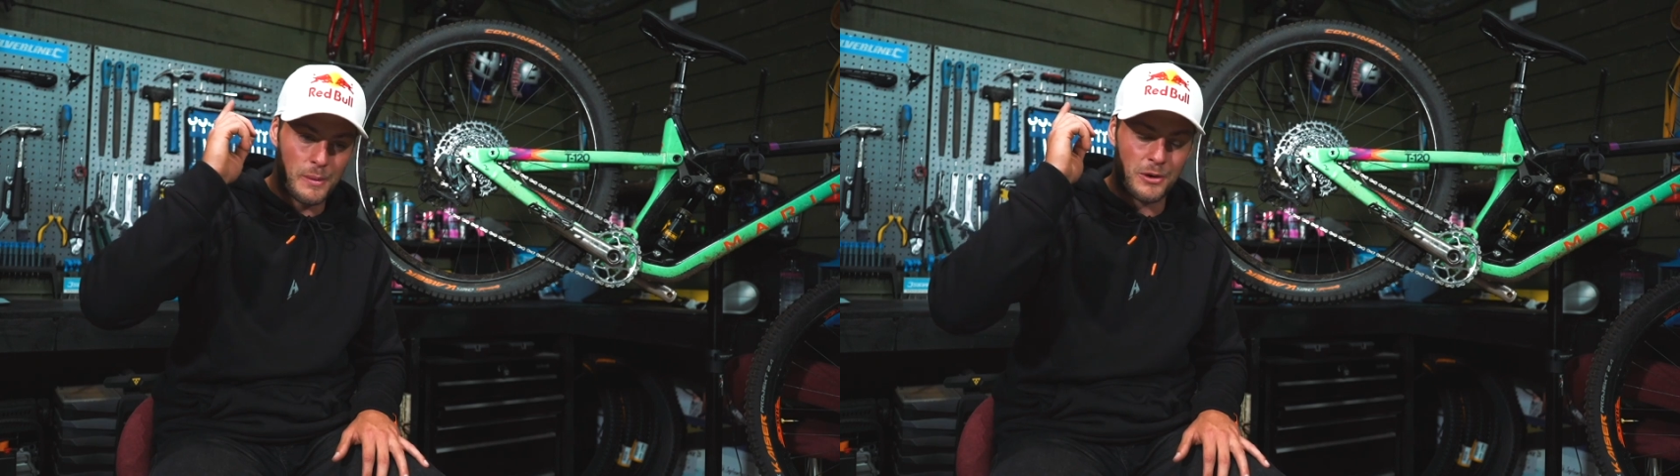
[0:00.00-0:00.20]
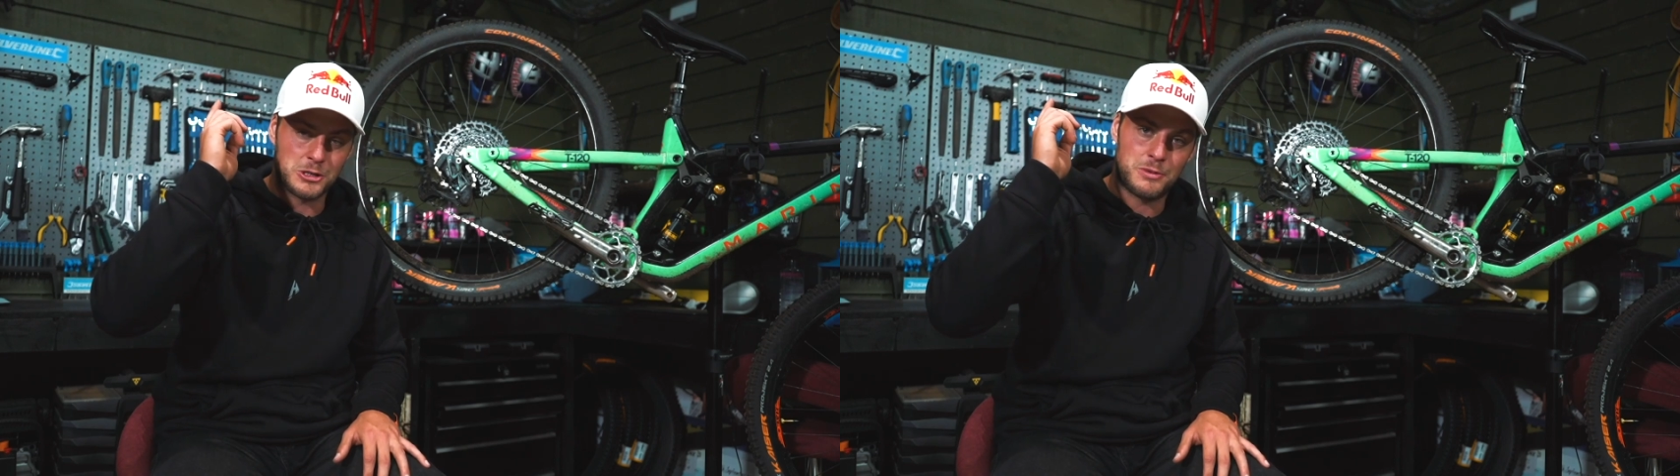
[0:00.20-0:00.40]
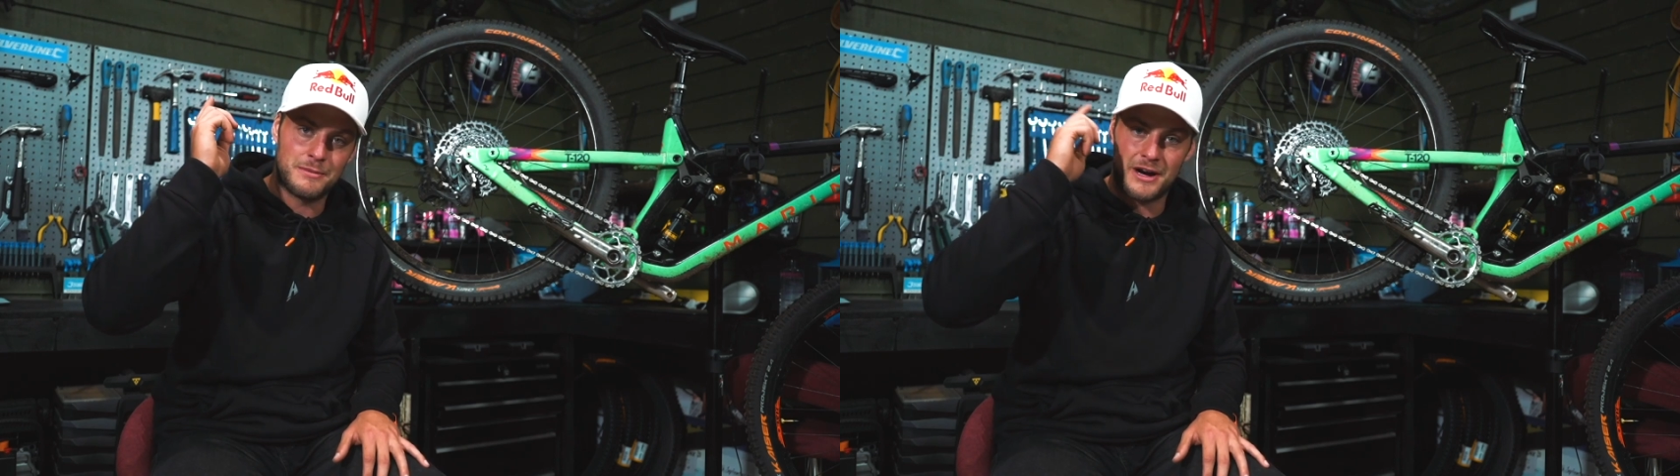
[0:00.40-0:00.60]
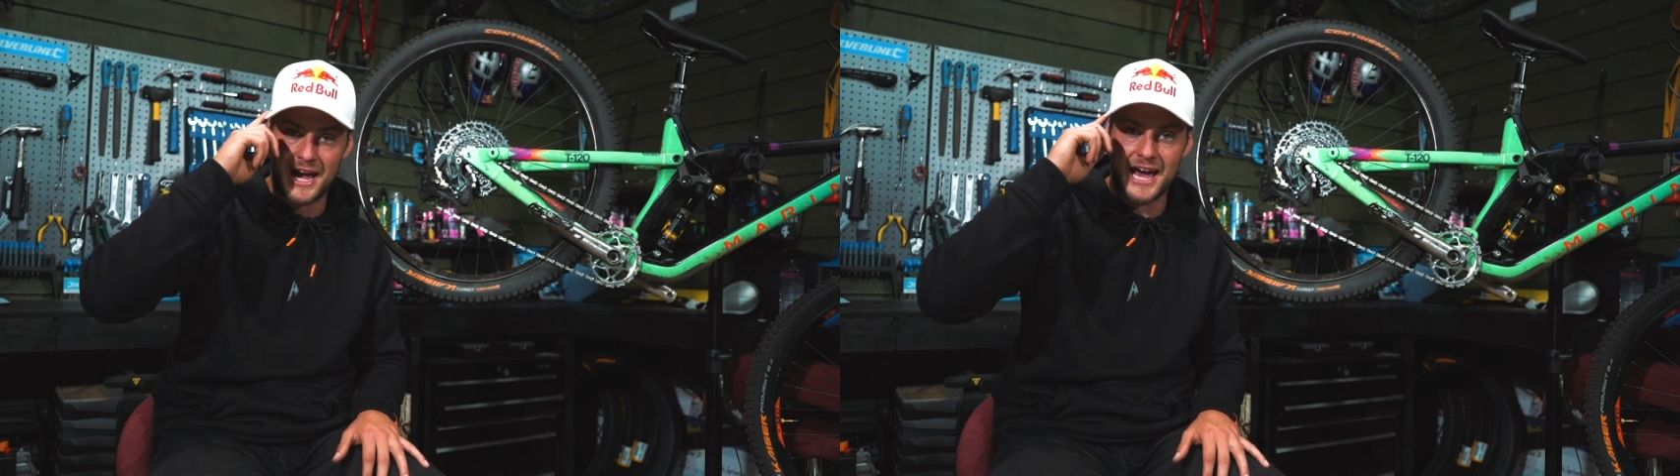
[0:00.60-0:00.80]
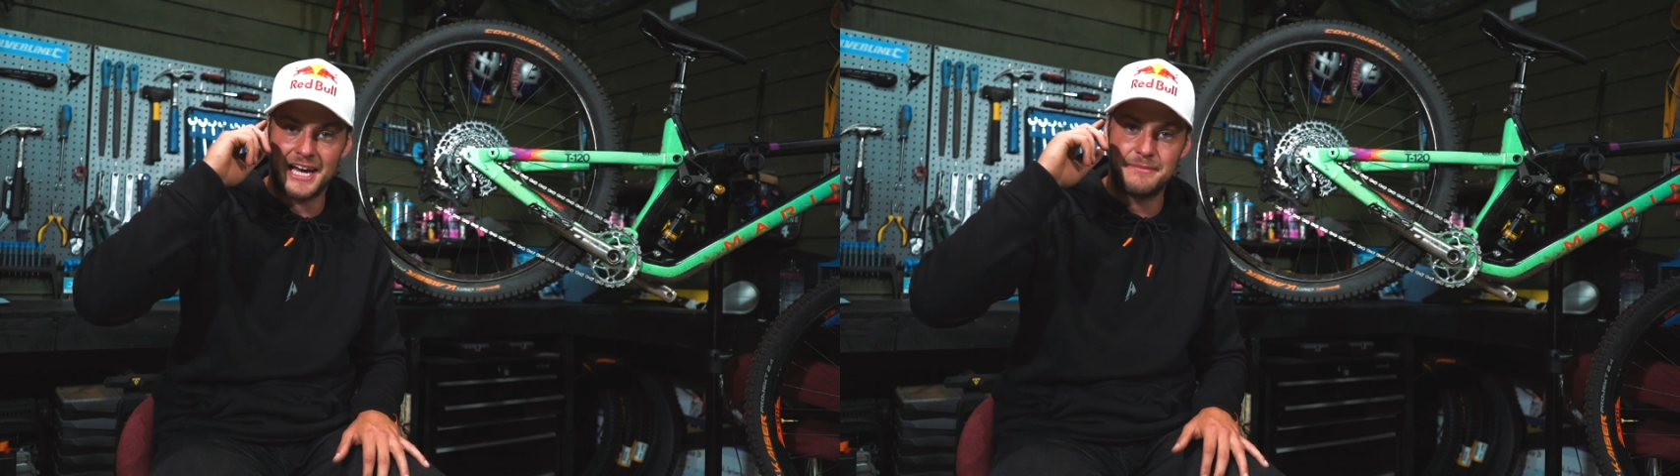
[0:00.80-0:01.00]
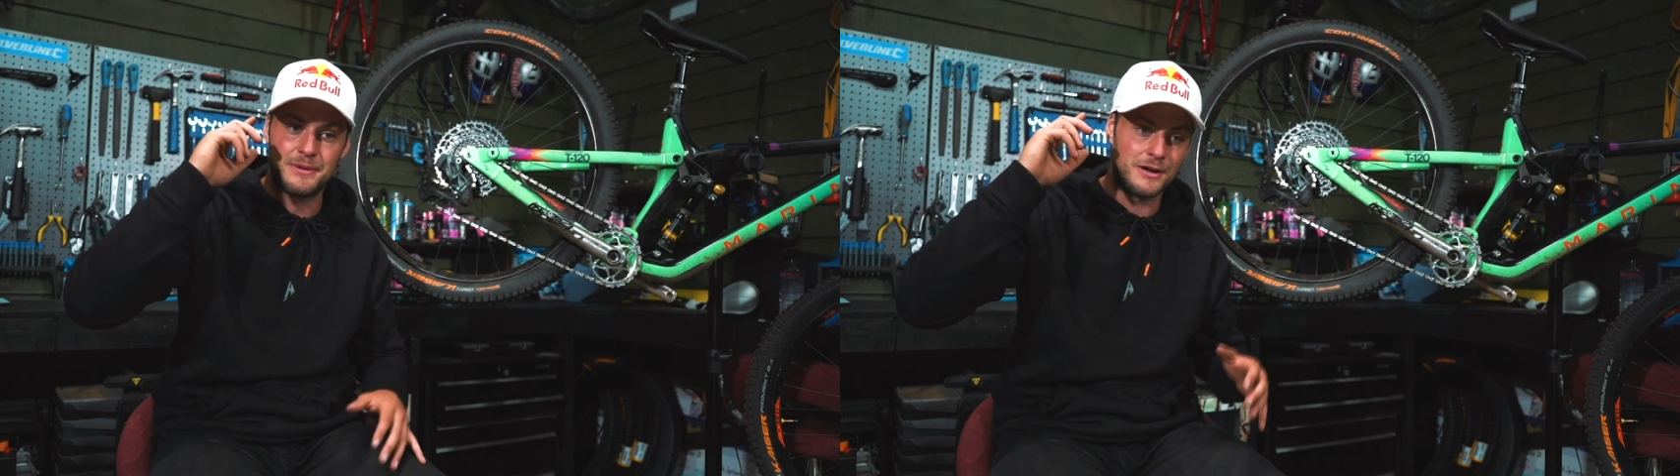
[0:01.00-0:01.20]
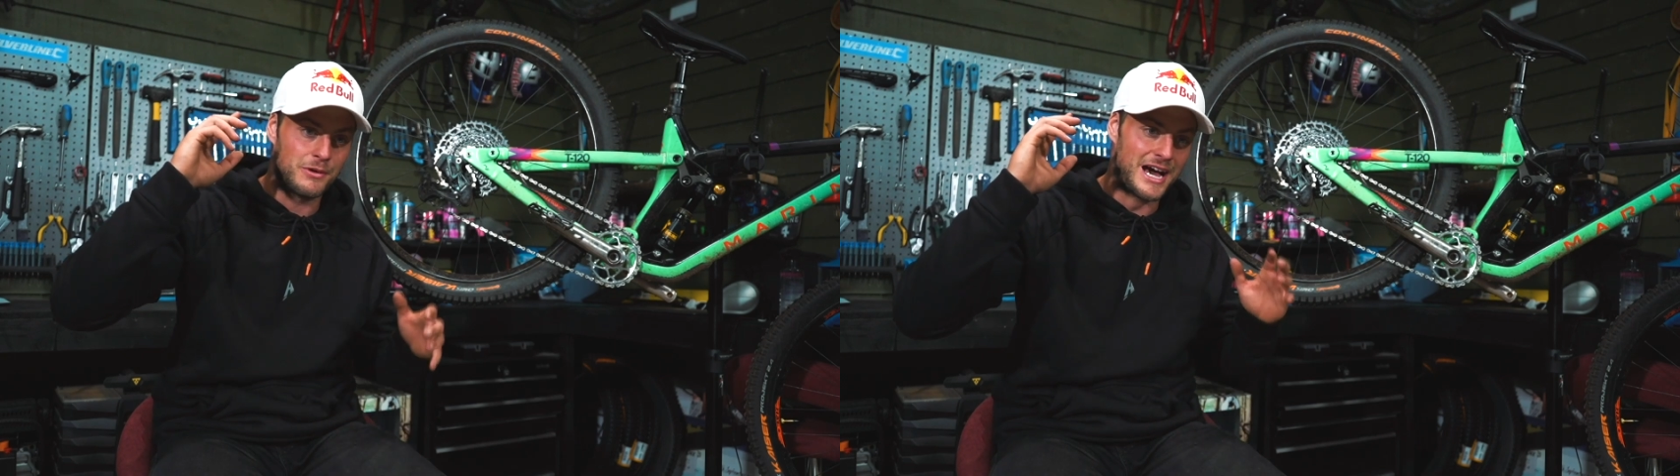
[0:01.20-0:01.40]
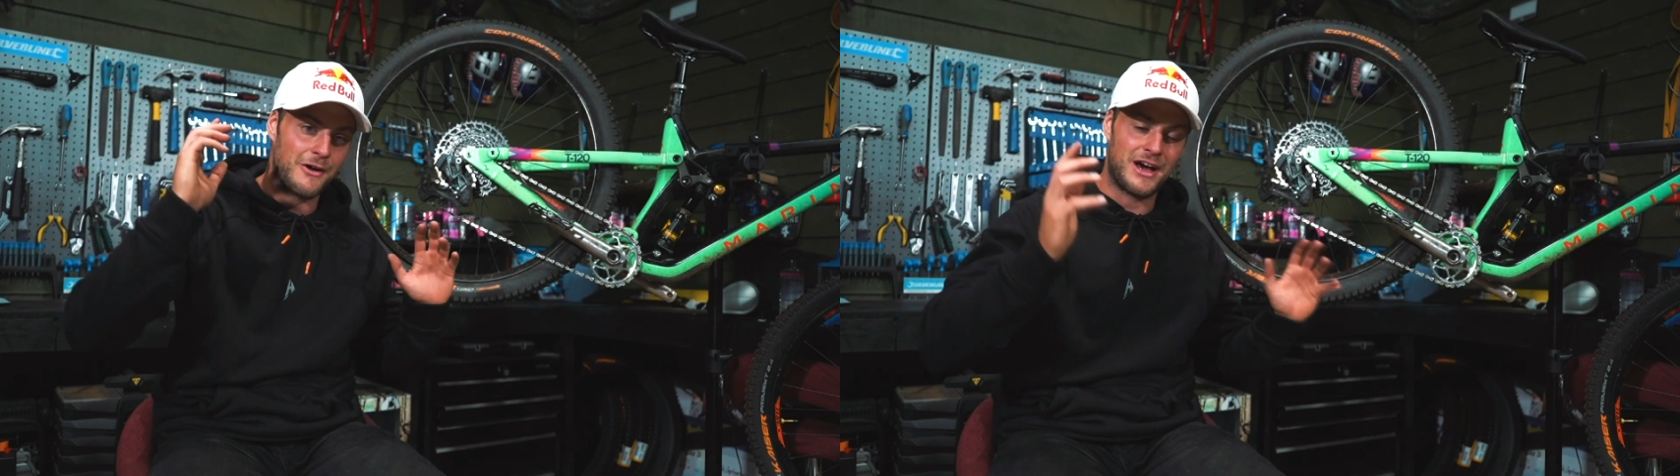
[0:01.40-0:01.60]
were possible in my head, but
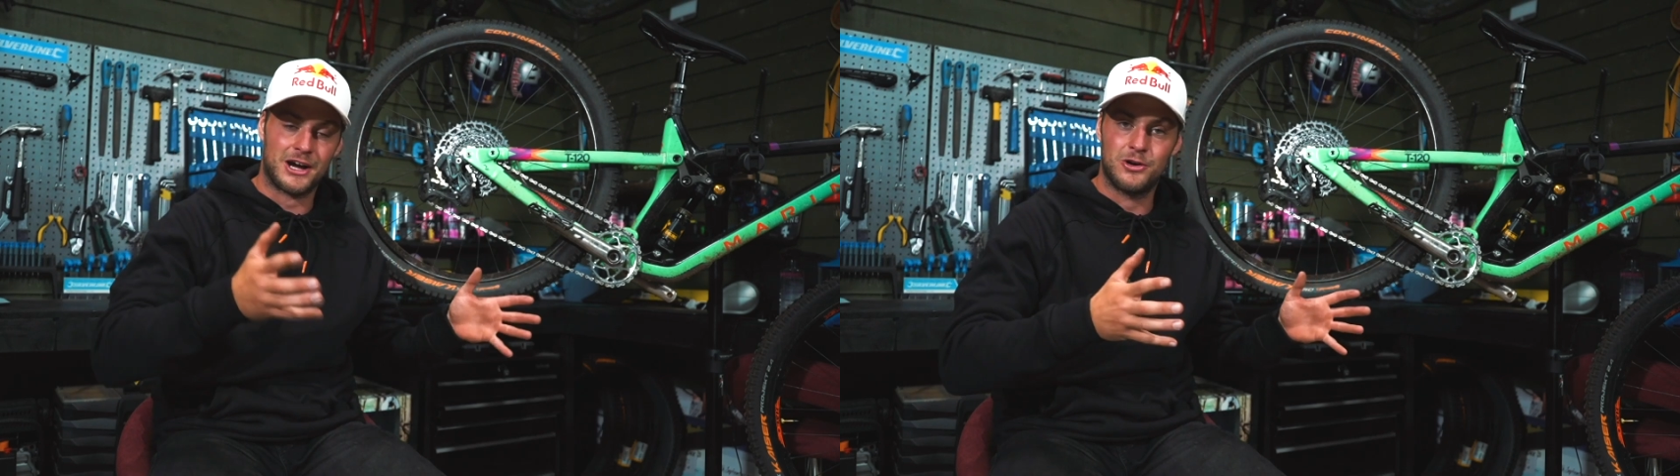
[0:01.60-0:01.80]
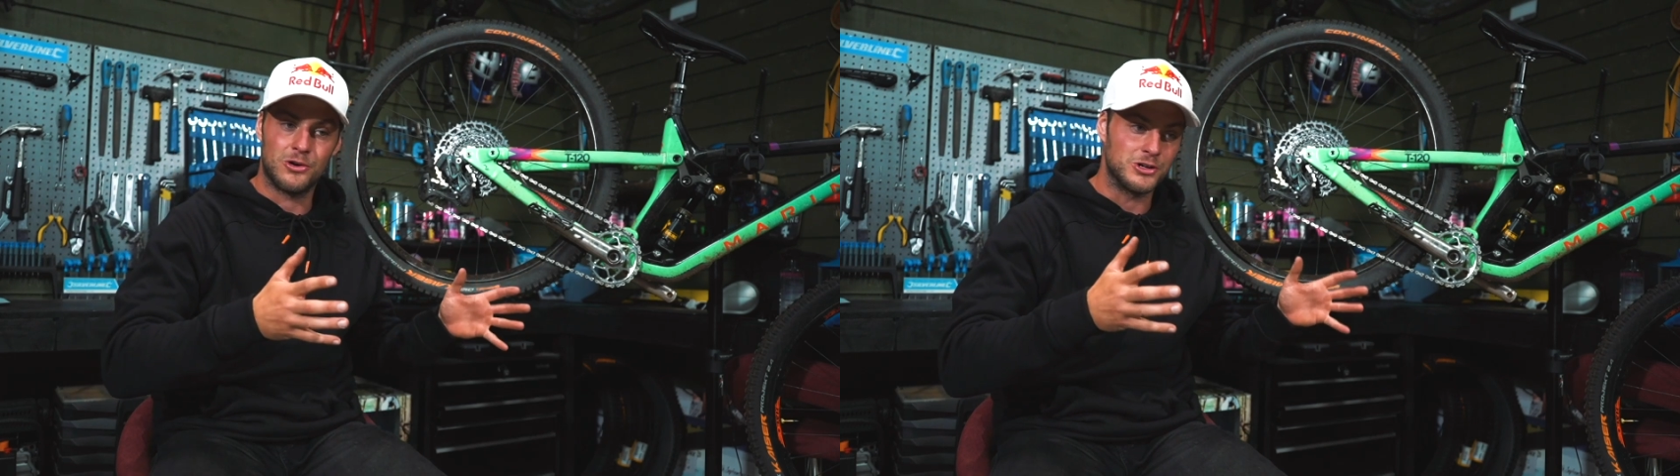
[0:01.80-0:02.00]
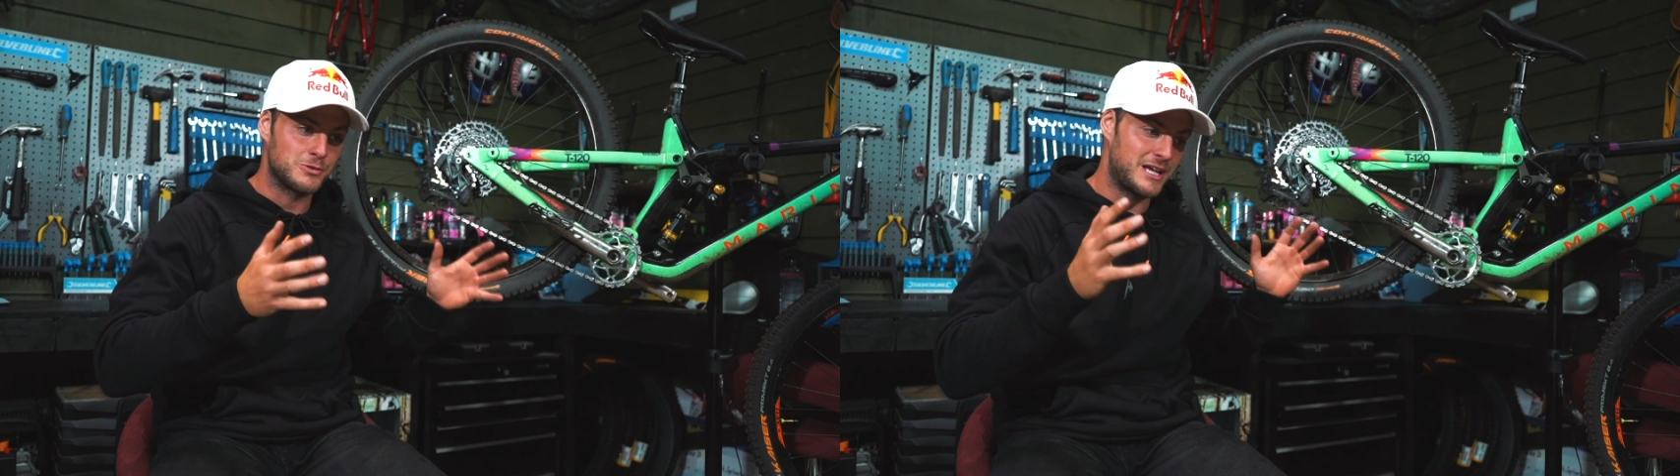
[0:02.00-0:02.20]
without that course,